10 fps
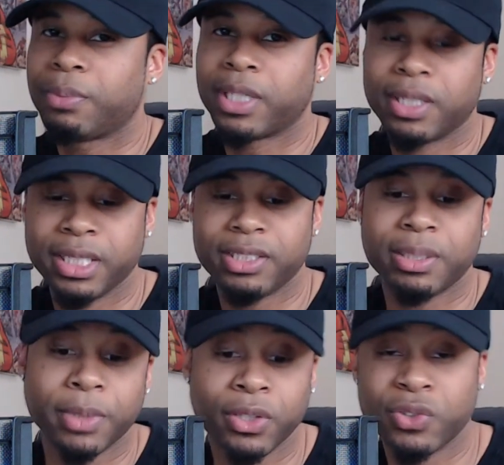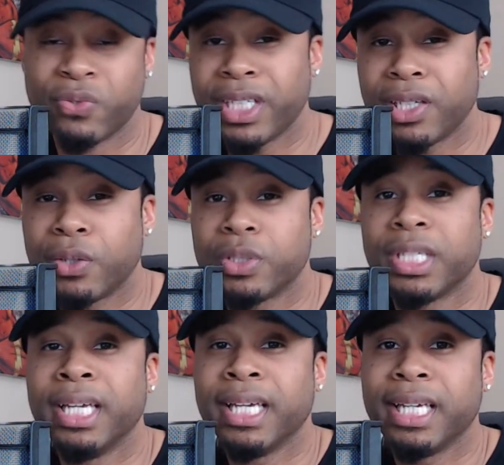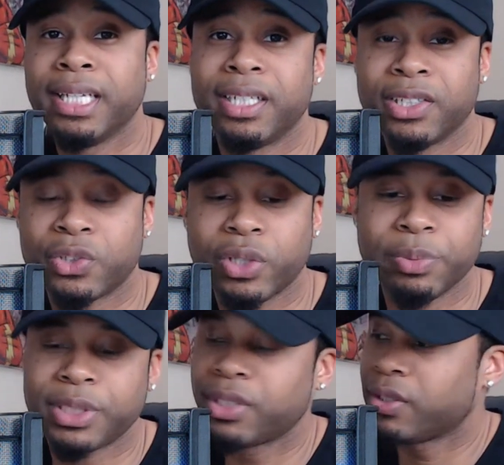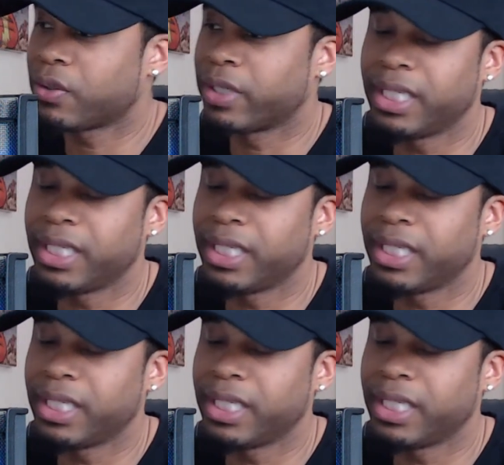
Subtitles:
I'm going to link some of those videos in the description or